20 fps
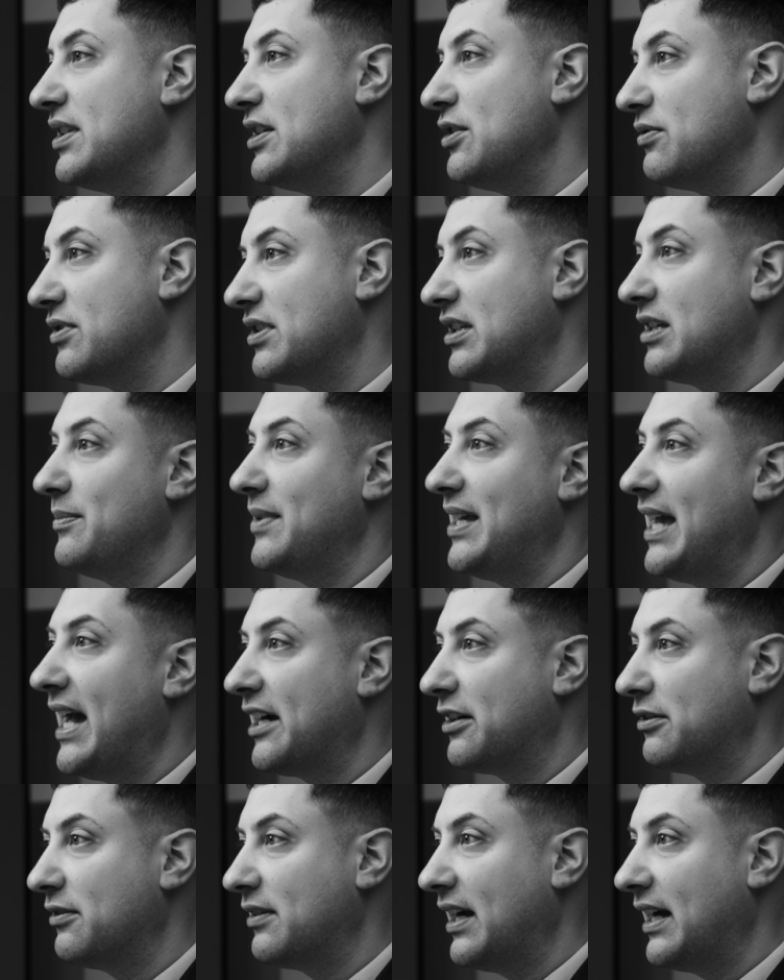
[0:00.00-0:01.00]
interests can be
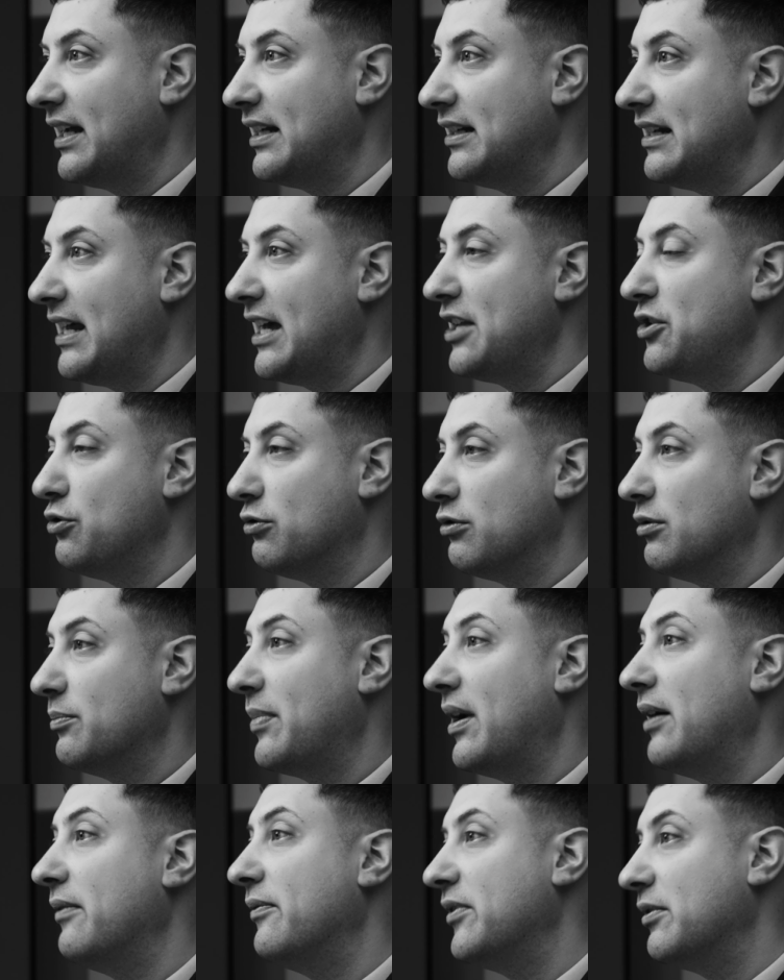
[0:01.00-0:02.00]
aggregated and you're
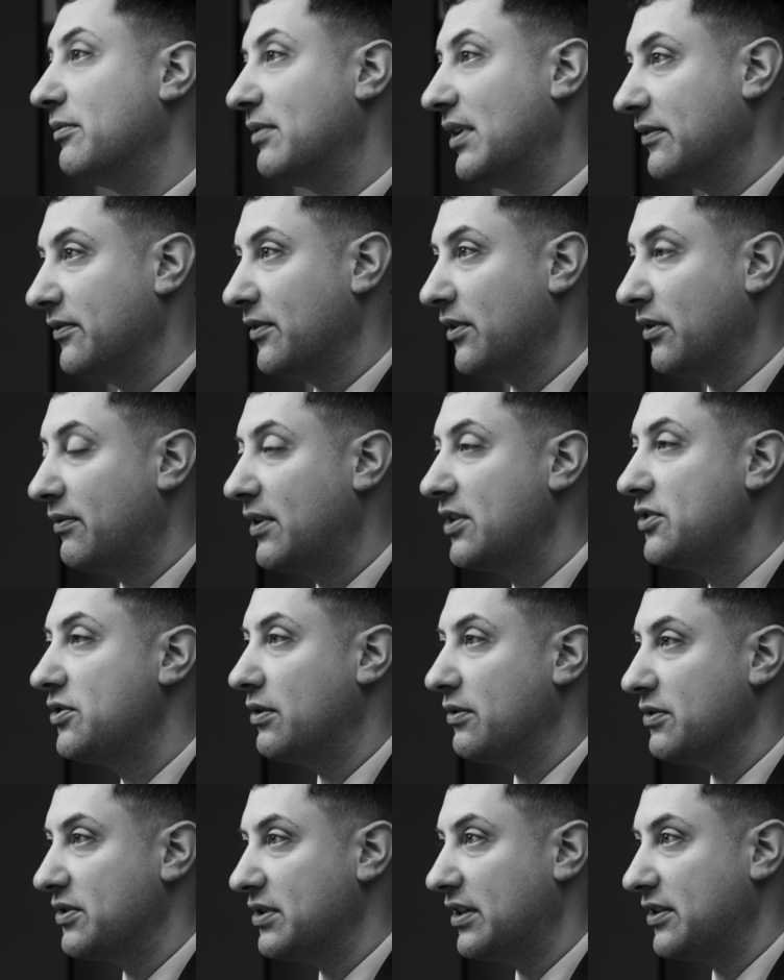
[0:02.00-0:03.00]
above the relevant
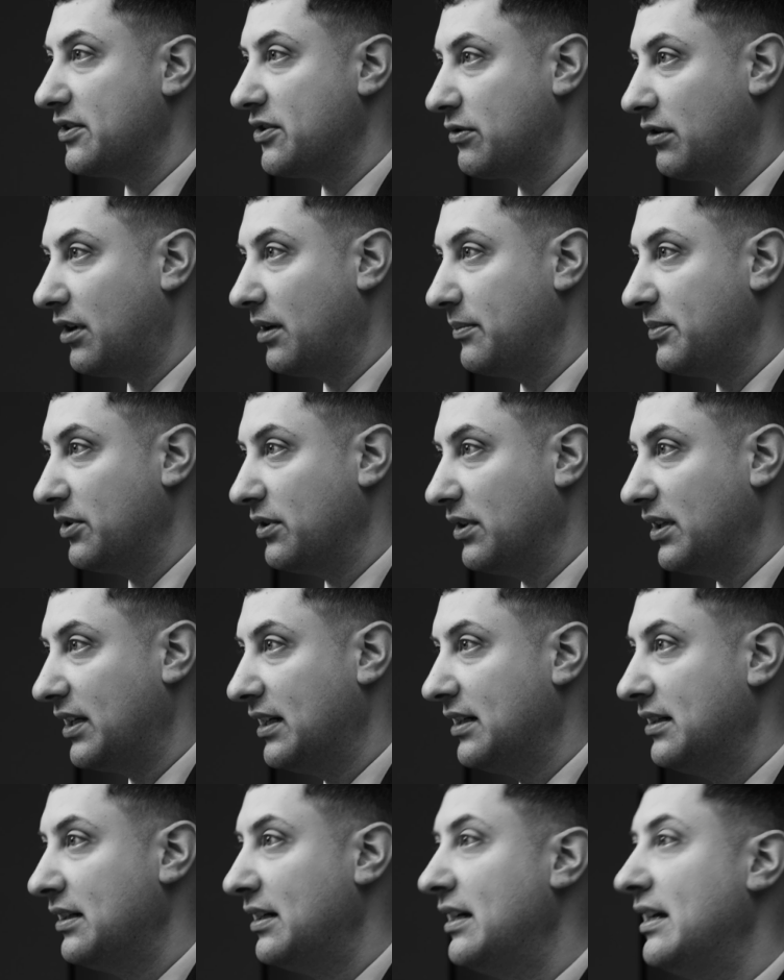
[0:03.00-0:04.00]
thresholds I described
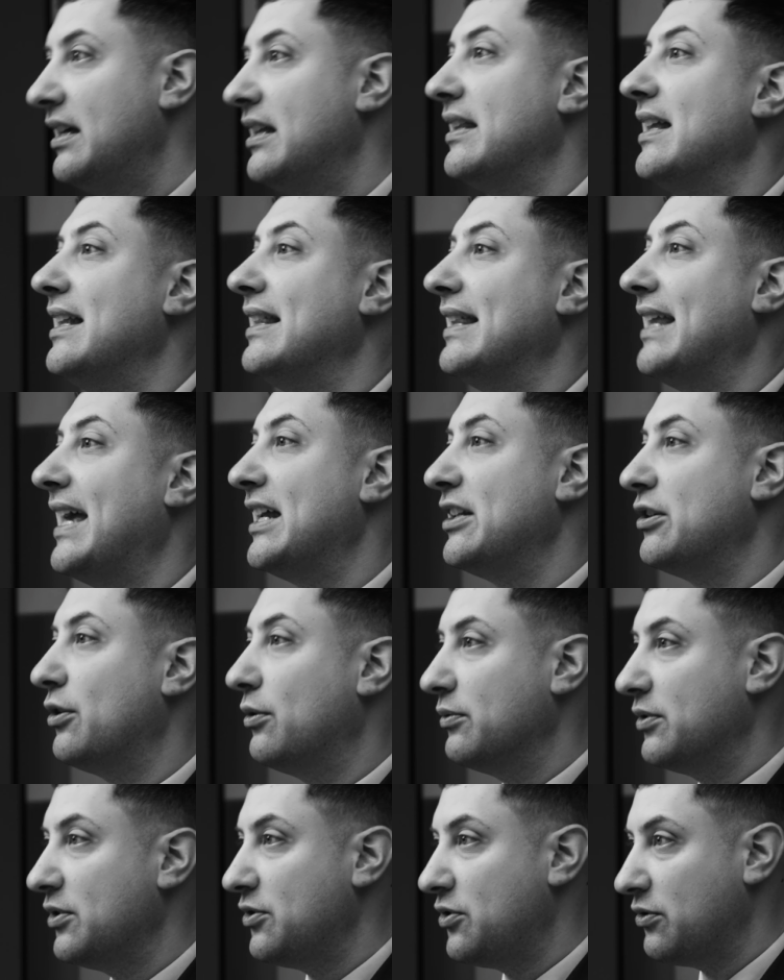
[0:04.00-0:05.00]
earlier, then
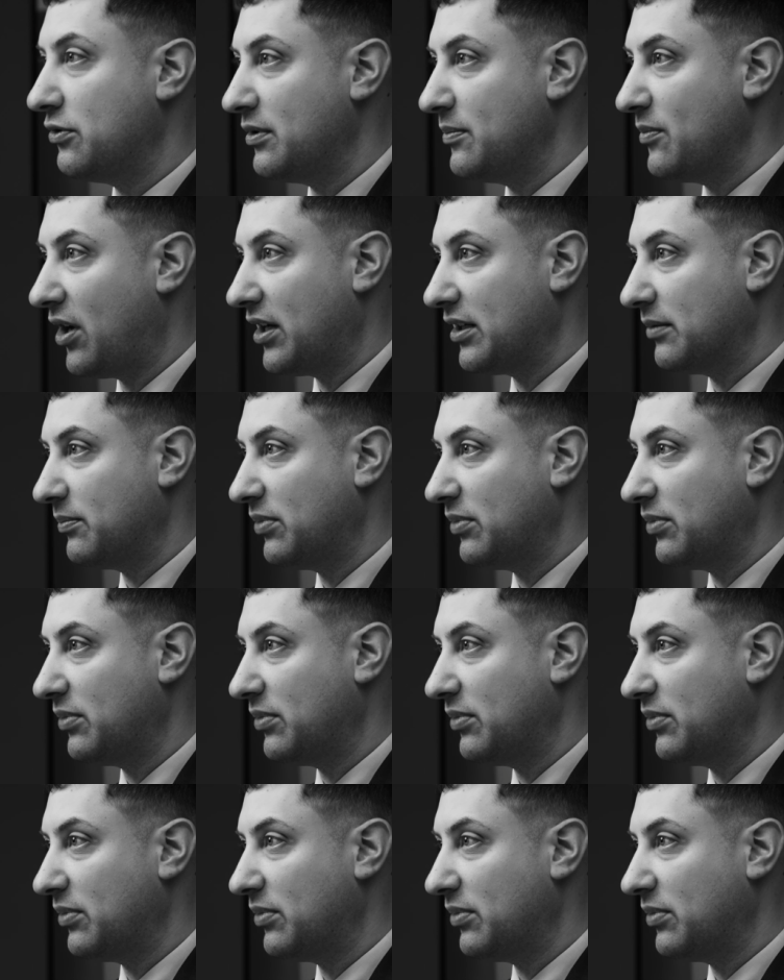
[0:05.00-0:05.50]
landholder duty might